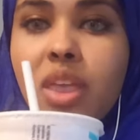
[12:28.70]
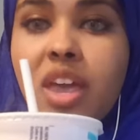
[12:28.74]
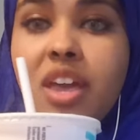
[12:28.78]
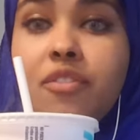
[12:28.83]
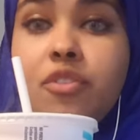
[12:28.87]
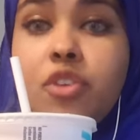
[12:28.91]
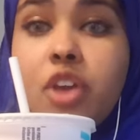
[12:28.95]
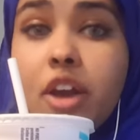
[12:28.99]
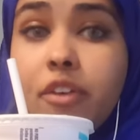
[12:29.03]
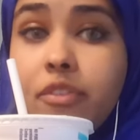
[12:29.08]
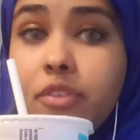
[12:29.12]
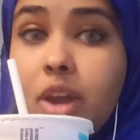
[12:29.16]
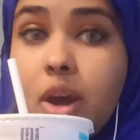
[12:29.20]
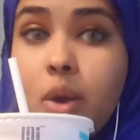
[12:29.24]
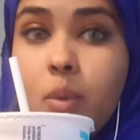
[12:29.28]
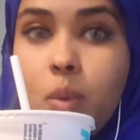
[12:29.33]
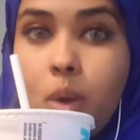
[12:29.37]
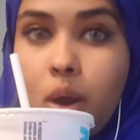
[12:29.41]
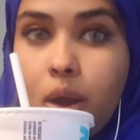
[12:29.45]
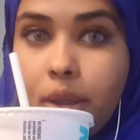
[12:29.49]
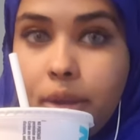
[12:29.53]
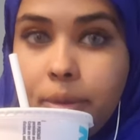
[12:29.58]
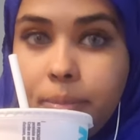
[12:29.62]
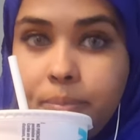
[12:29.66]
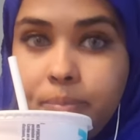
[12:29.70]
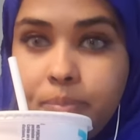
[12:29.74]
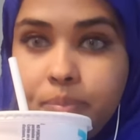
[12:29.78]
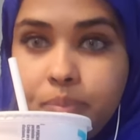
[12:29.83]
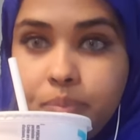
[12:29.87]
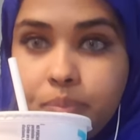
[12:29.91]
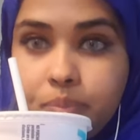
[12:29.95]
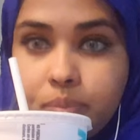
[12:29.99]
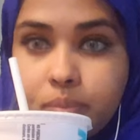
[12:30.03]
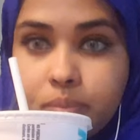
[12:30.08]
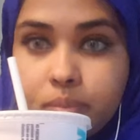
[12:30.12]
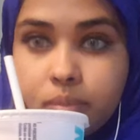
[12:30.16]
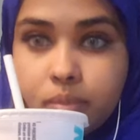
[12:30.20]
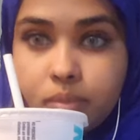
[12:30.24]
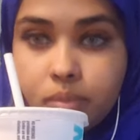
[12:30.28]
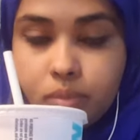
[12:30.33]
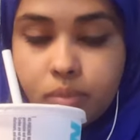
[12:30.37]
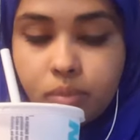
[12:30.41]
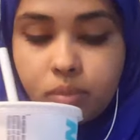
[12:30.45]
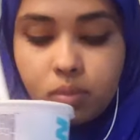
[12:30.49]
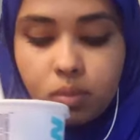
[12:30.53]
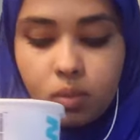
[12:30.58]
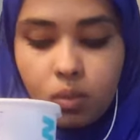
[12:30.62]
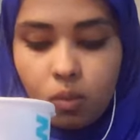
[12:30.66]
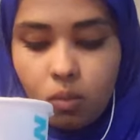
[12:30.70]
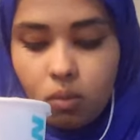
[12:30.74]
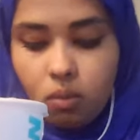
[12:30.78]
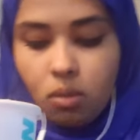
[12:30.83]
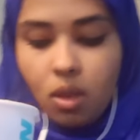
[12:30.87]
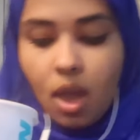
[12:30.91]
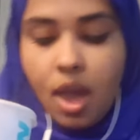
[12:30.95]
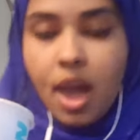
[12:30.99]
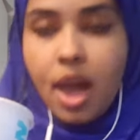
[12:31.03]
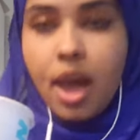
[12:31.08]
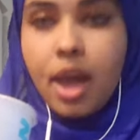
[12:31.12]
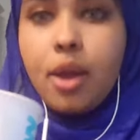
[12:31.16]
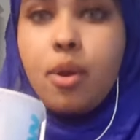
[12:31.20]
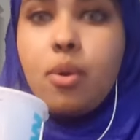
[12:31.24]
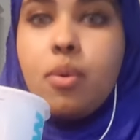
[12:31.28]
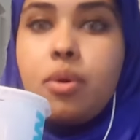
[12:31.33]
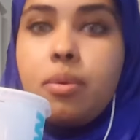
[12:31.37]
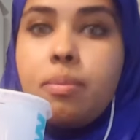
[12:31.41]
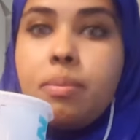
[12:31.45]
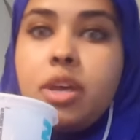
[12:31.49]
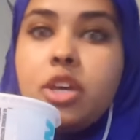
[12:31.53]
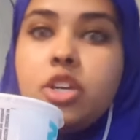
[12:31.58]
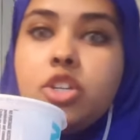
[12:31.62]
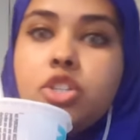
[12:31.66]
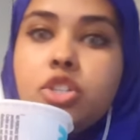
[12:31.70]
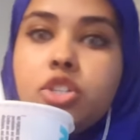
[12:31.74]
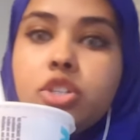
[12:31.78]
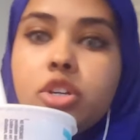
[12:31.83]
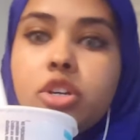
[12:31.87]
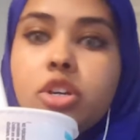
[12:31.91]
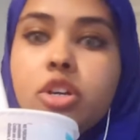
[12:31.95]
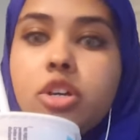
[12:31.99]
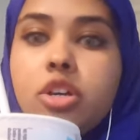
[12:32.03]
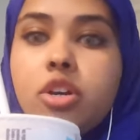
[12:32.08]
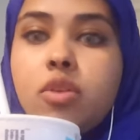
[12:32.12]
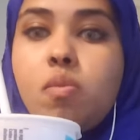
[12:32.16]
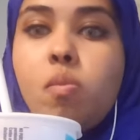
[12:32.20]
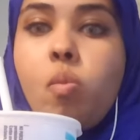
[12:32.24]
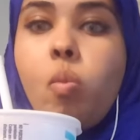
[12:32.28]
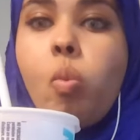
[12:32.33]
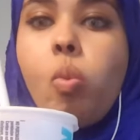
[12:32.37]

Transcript: If you have not won, I will make sure